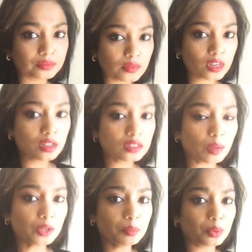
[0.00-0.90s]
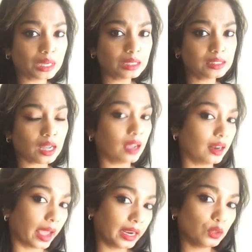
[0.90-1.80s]
some of the breeds I
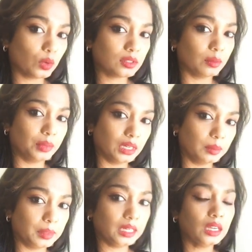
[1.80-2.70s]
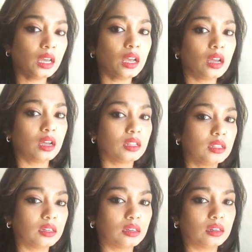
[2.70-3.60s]
liked was the Burman,
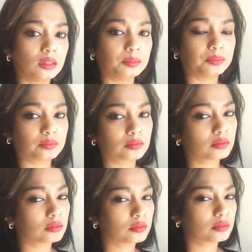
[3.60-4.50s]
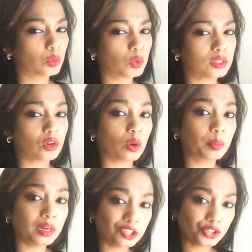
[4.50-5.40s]
the what's it called,
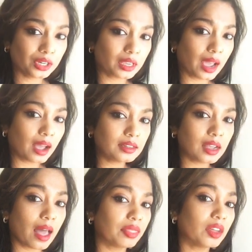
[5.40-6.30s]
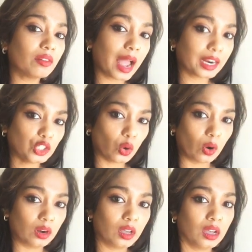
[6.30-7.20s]
Persian cat, and the ragdoll.
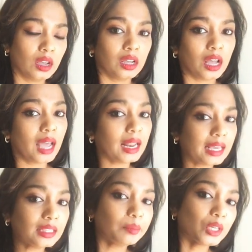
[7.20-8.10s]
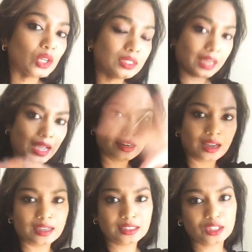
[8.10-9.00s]
I liked them because they had
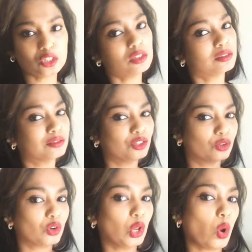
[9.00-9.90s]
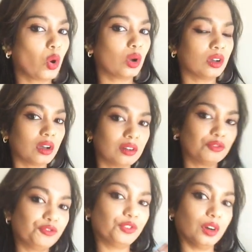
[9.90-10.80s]
nice, you know, long
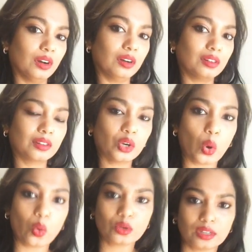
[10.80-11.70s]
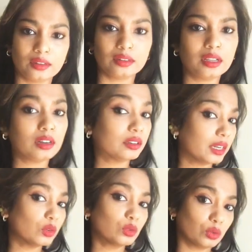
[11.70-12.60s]
fur coat, and they
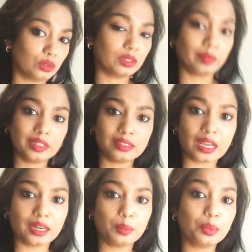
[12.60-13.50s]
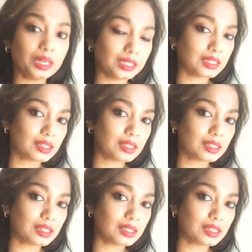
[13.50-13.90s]
look good. They were designer breeds.